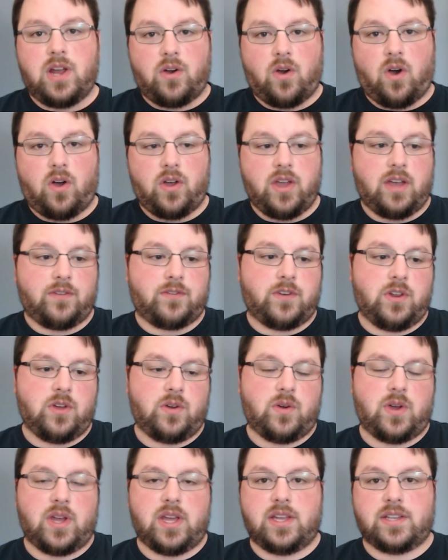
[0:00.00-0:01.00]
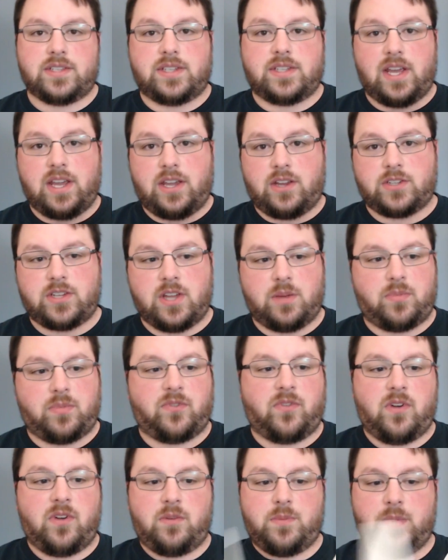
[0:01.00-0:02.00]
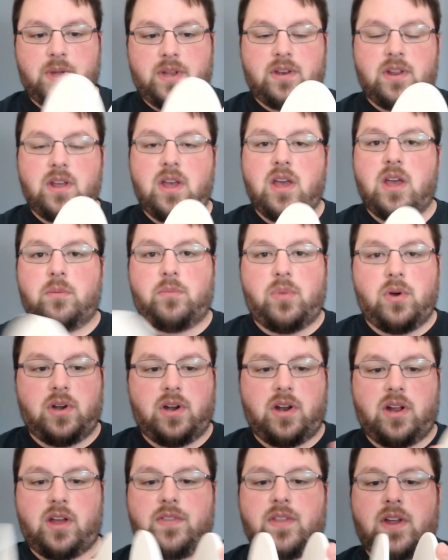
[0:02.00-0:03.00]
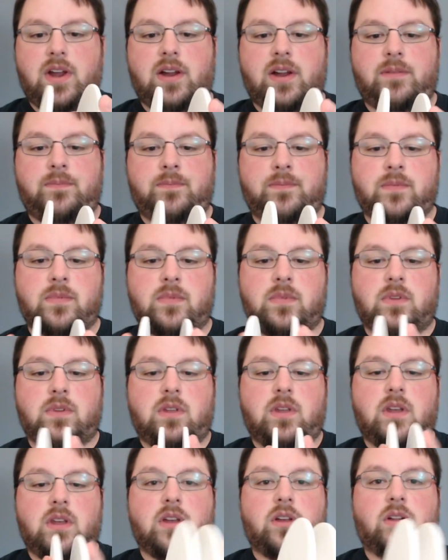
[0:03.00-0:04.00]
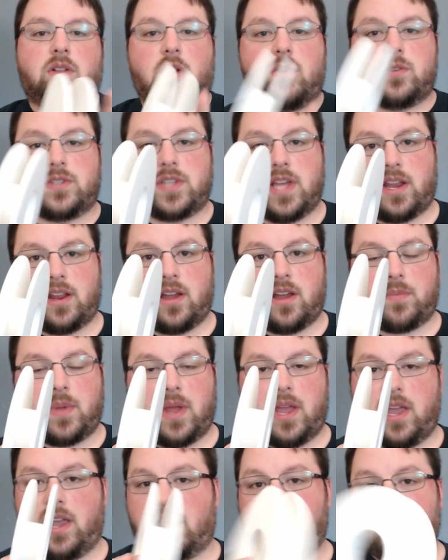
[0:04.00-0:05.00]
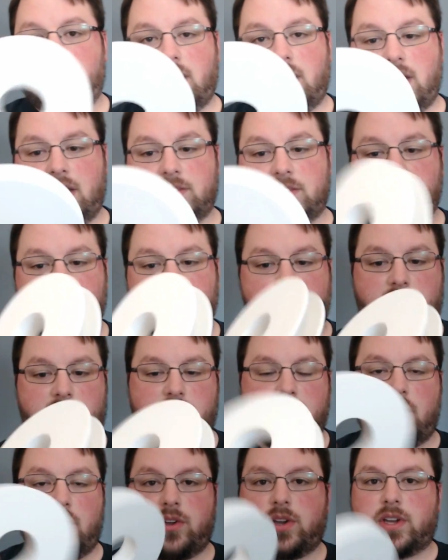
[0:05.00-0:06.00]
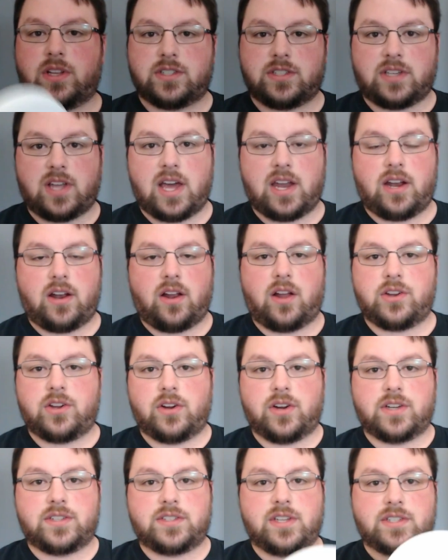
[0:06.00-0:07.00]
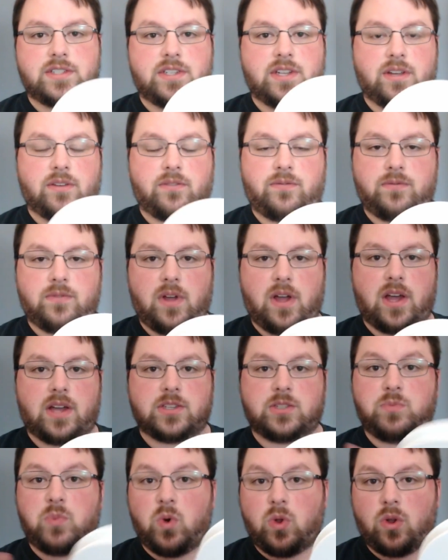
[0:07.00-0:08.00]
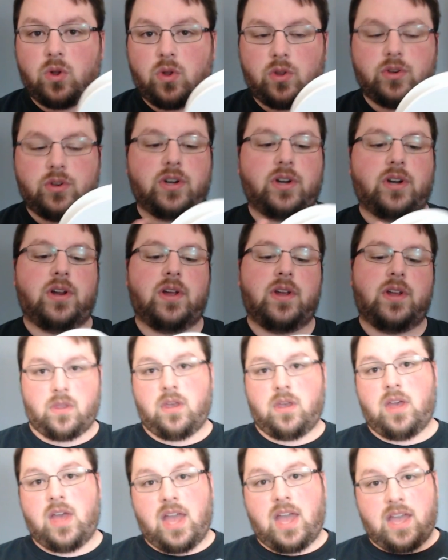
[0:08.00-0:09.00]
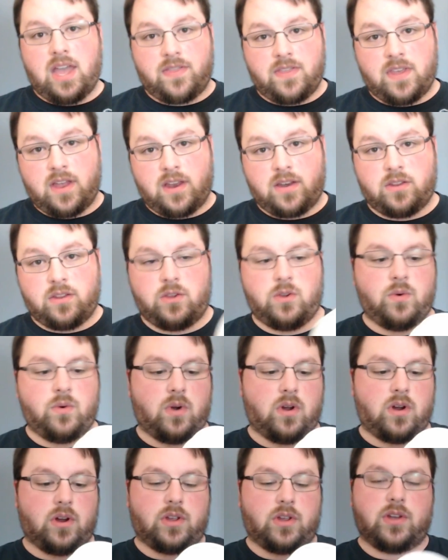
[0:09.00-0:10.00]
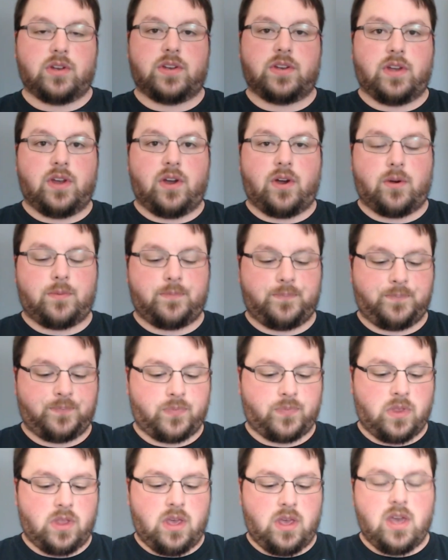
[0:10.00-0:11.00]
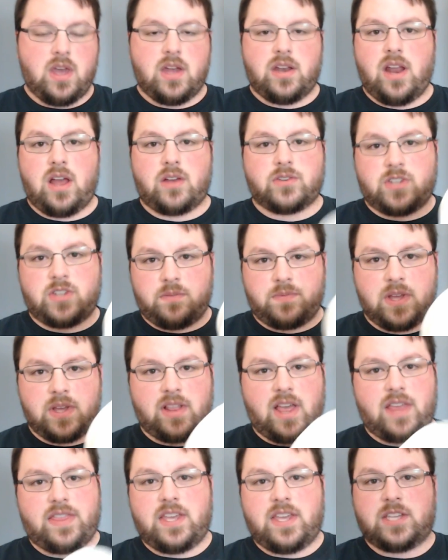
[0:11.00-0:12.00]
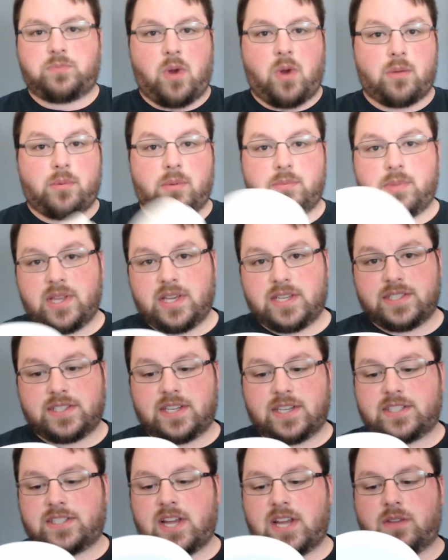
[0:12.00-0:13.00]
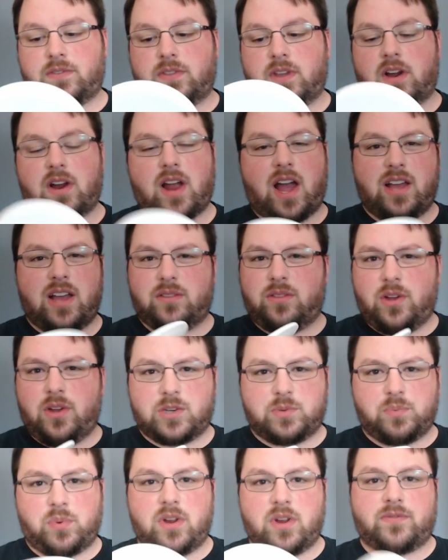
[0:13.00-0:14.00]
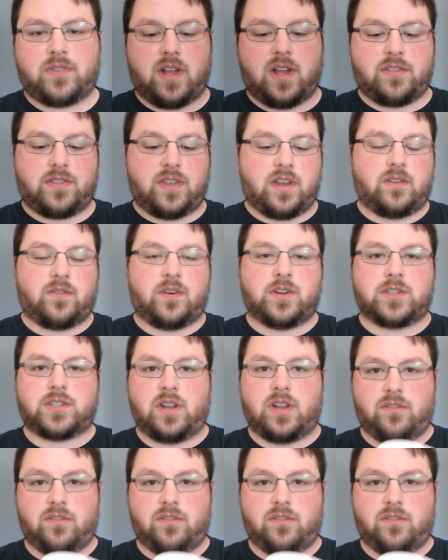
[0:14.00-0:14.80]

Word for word: all you have to do is take your sample filament, put it on there, close that up, and it's ready to go. You can slide it on your existing uh, spool holder and then you are good to go. Now something like this probably exists out there. I looked briefly on Thingiverse, couldn't